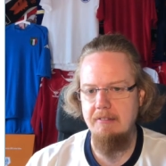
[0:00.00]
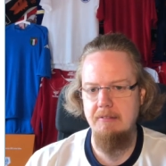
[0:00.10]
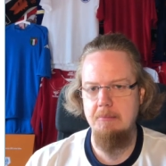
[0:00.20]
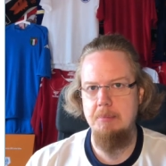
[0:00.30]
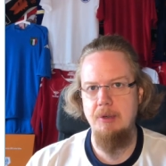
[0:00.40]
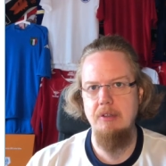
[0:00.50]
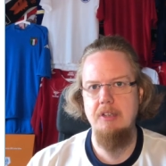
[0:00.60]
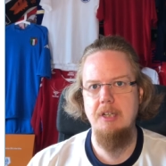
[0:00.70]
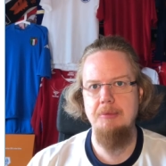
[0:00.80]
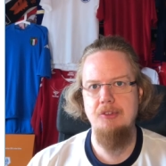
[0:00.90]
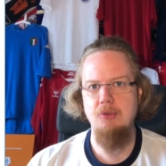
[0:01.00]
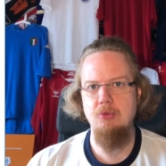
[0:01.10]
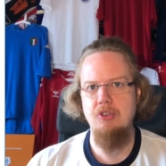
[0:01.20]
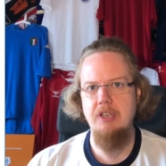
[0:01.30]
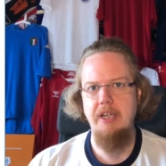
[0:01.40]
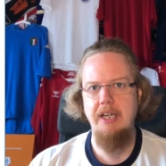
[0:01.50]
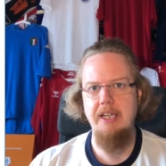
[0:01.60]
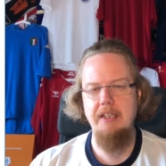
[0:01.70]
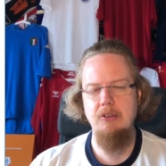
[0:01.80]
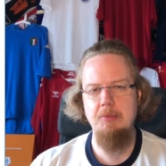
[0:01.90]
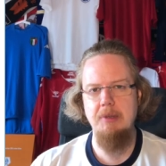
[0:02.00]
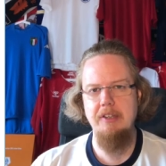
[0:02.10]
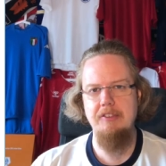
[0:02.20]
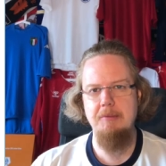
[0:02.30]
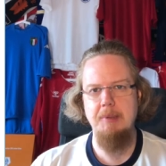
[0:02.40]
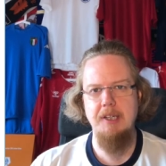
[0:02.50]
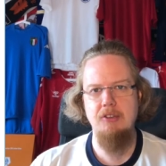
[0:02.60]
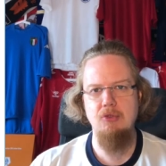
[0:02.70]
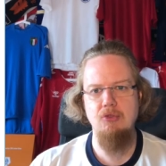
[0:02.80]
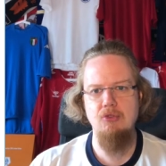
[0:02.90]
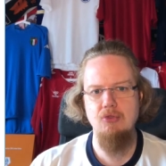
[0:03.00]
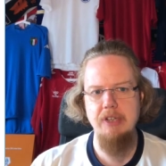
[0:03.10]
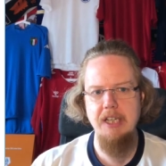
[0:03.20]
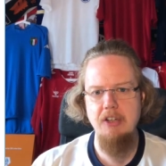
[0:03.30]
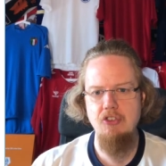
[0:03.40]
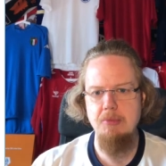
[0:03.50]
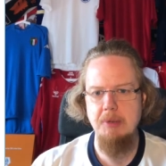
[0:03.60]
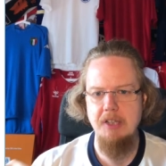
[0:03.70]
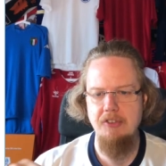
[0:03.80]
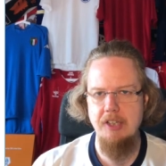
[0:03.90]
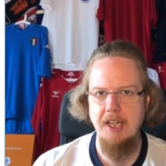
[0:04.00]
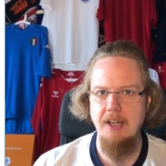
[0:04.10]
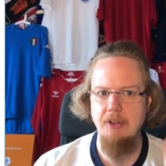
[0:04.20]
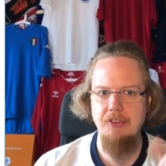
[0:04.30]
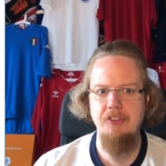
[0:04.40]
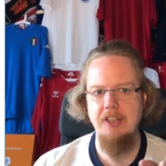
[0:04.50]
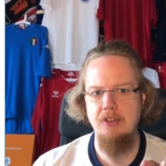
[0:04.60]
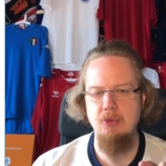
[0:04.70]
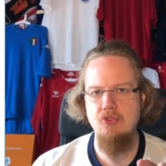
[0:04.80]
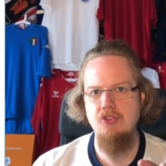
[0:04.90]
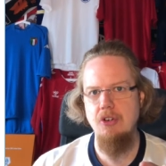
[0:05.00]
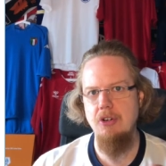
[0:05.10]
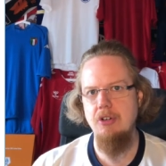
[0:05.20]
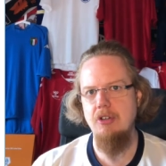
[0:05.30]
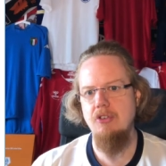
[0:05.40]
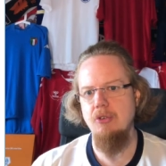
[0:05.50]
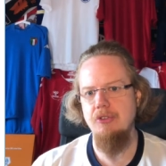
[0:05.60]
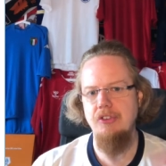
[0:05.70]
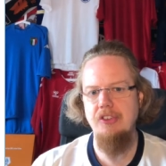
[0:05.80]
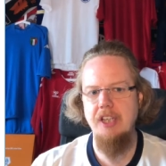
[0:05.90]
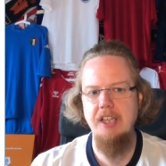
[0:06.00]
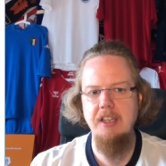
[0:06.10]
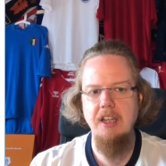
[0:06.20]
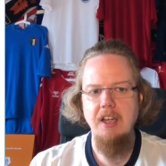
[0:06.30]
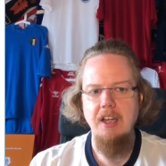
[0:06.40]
ball comes to Kane, who plays it back to Grealish, who plays it outside to Shaw, crosses in,